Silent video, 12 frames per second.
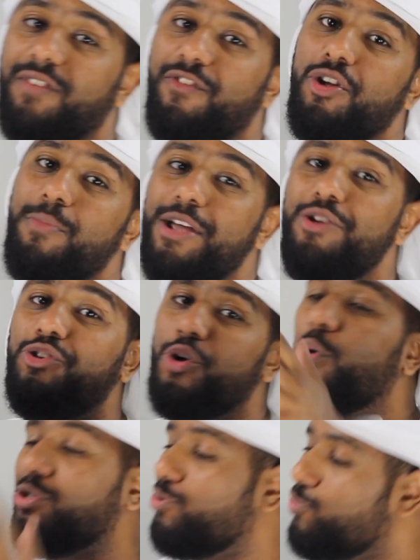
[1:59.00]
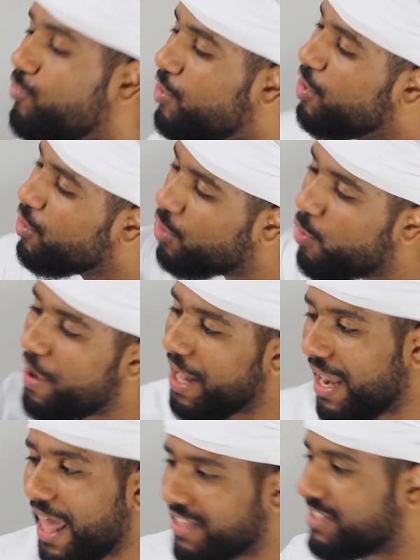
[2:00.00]
the video, man. You know what to do. Go ahead
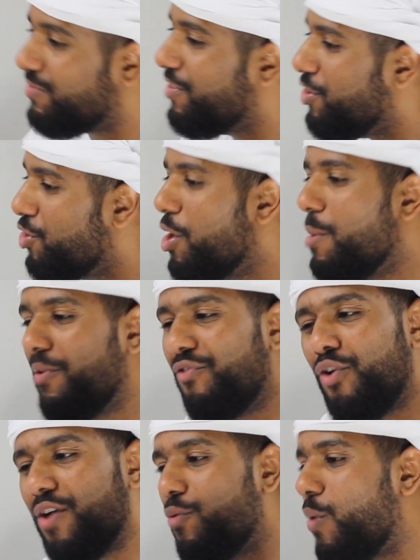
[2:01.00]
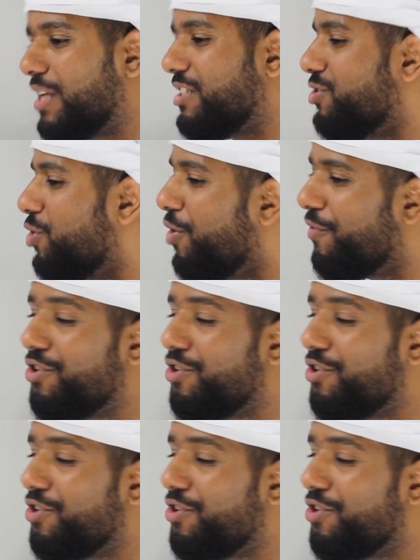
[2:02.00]
and like this video before even watching the whole